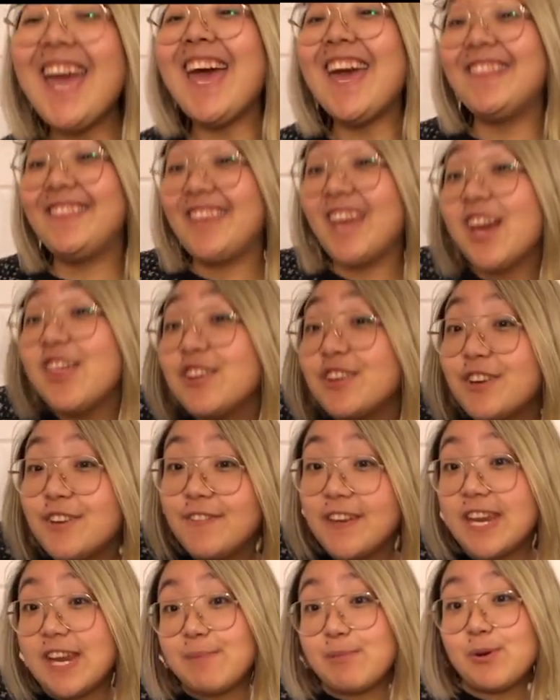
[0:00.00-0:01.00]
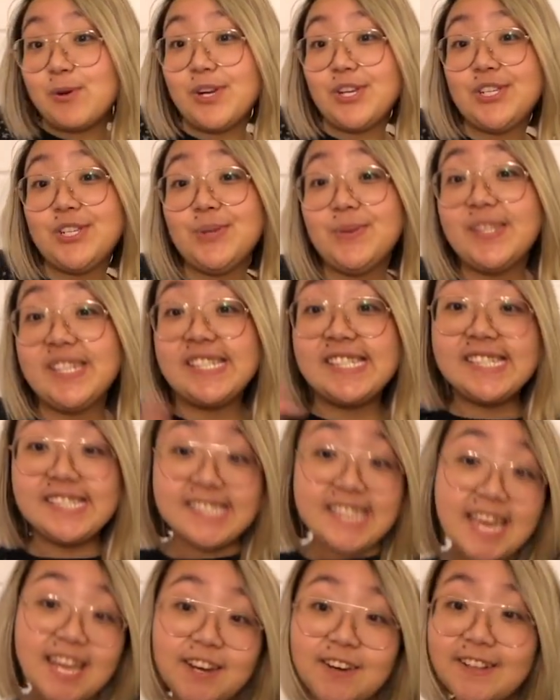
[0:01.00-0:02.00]
And the other event I'm going to this
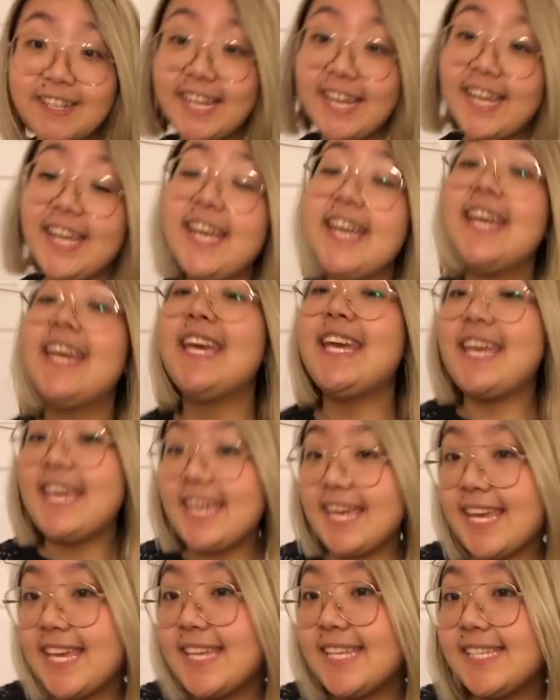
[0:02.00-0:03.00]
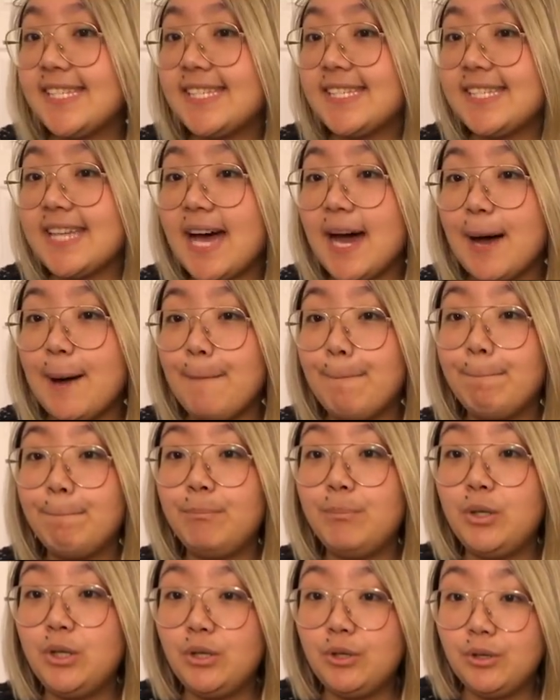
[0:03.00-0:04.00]
Saturday is
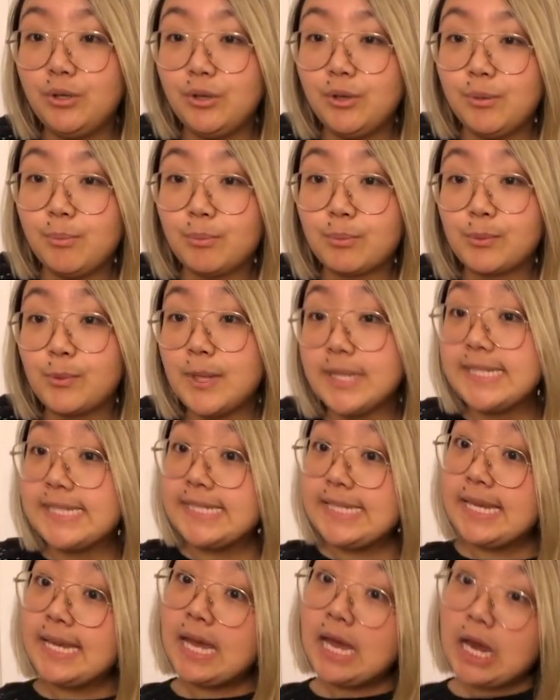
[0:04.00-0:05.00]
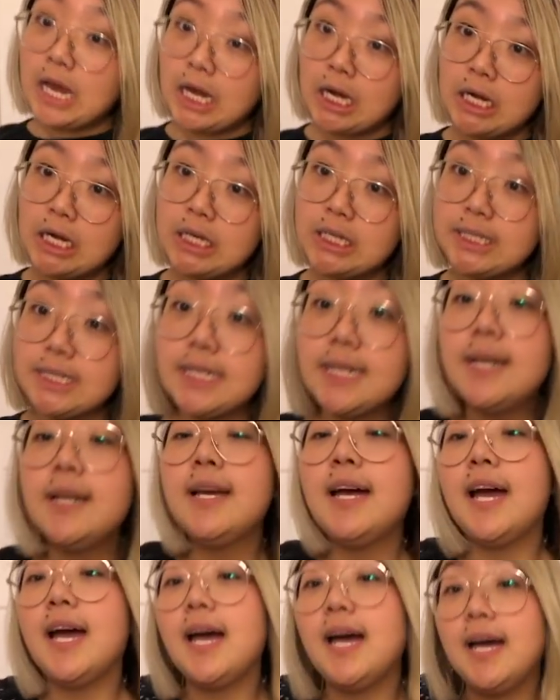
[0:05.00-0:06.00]
Bleu Poussiere,
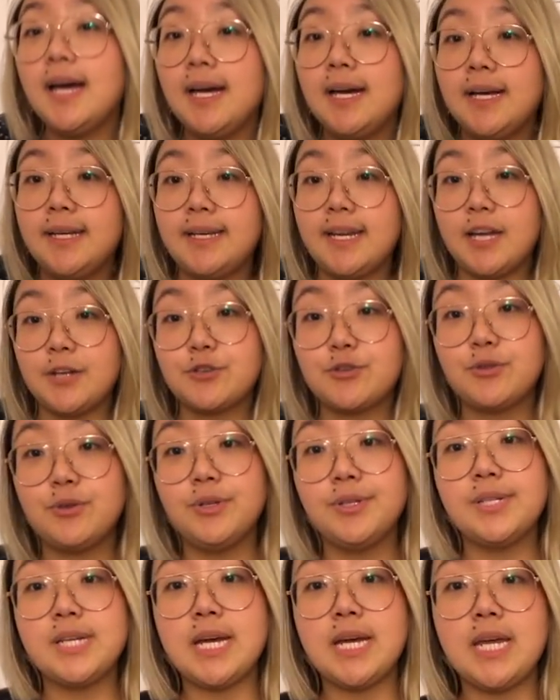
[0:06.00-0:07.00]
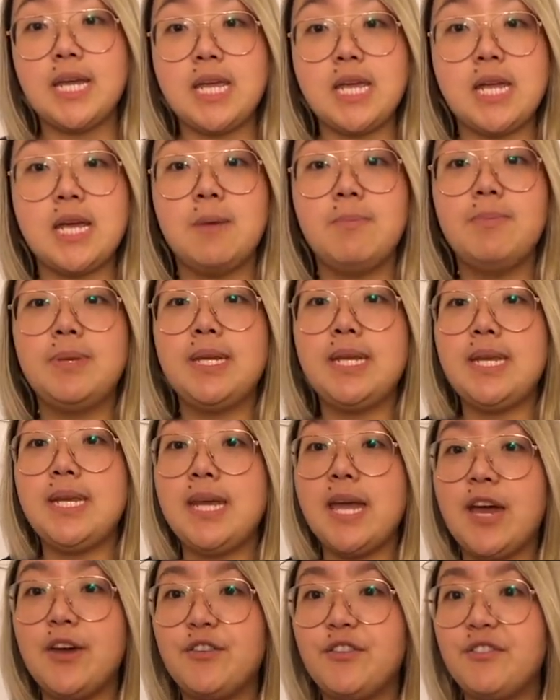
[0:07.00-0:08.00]
a natural dyeing
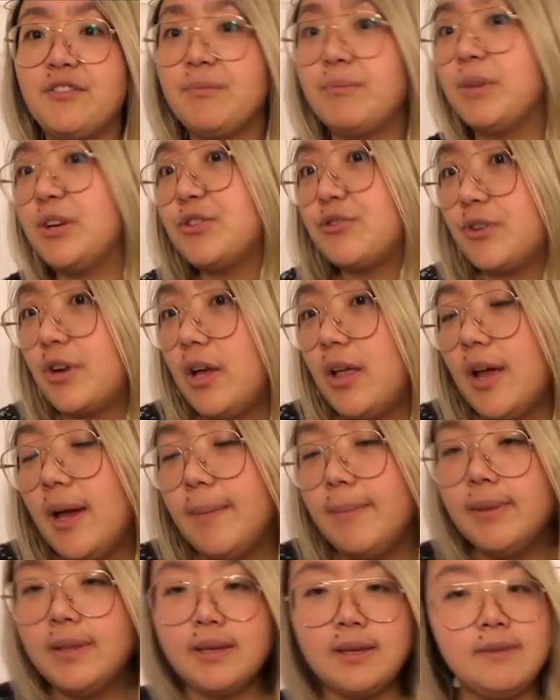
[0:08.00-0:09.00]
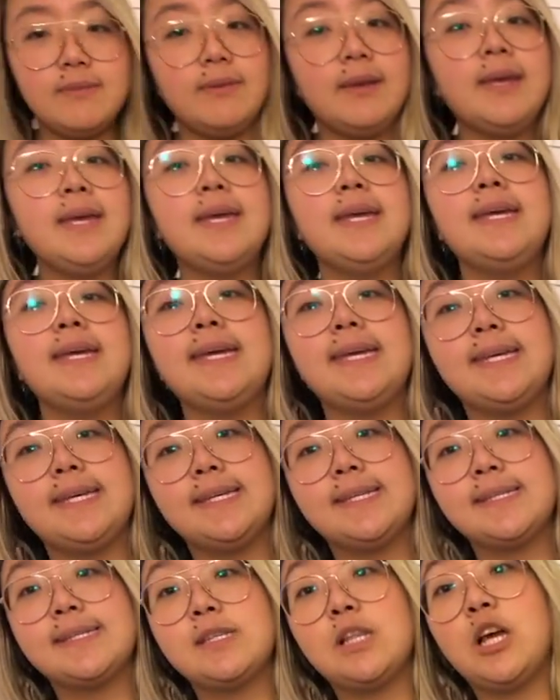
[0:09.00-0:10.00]
company out of Montreal, I believe,
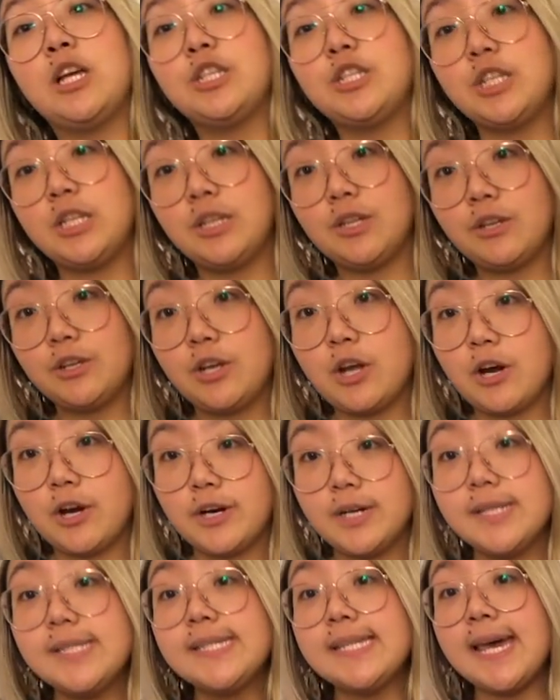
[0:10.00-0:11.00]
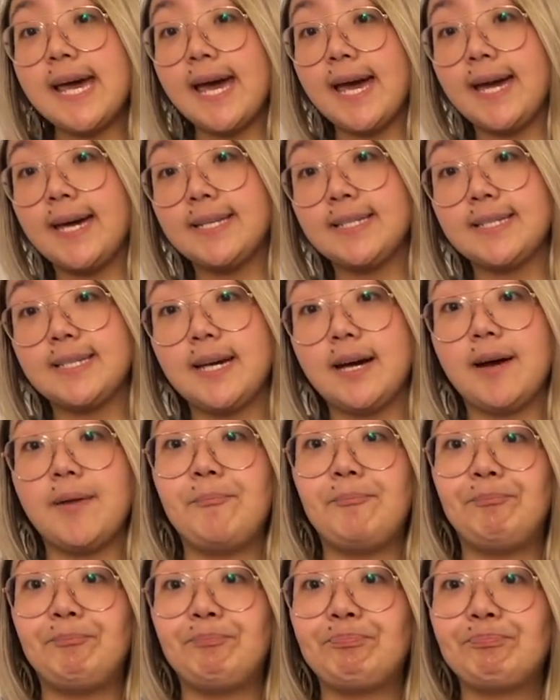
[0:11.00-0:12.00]
is launching their yarns at
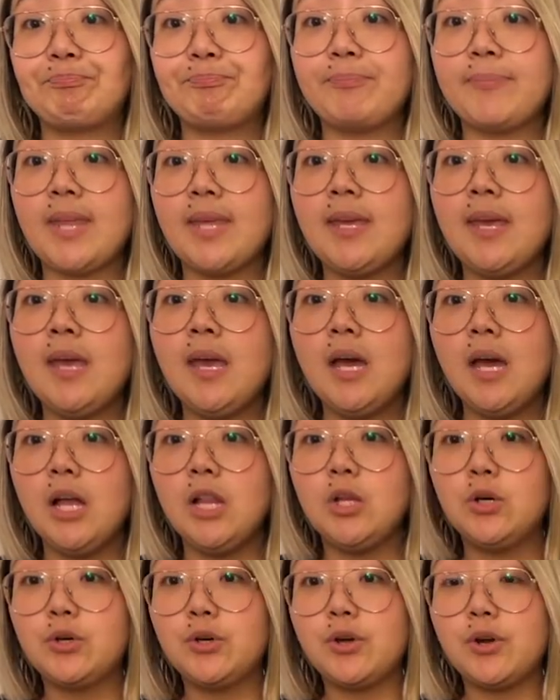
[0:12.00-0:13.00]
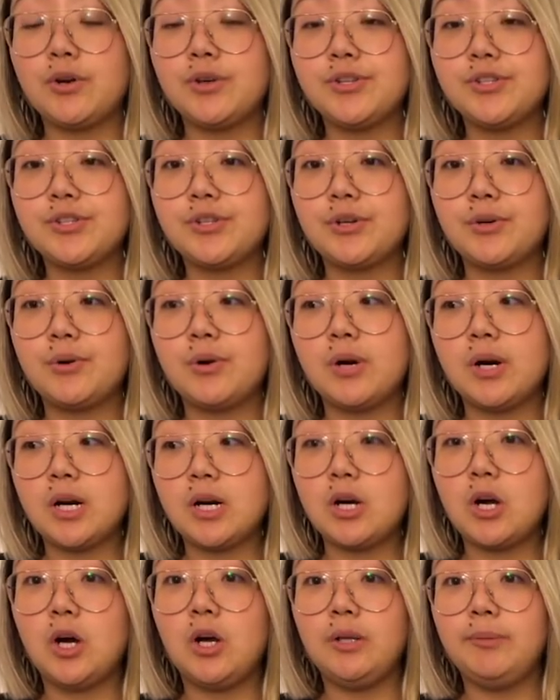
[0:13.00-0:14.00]
a local yarn store
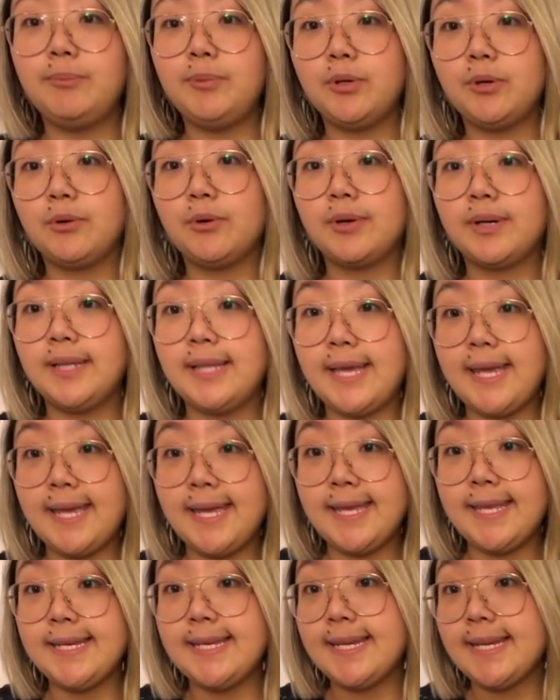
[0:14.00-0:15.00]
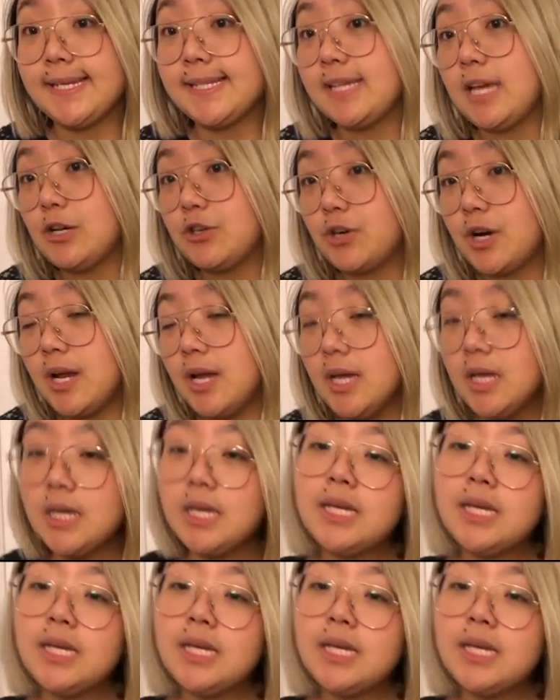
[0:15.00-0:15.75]
called Pure Lane, etc.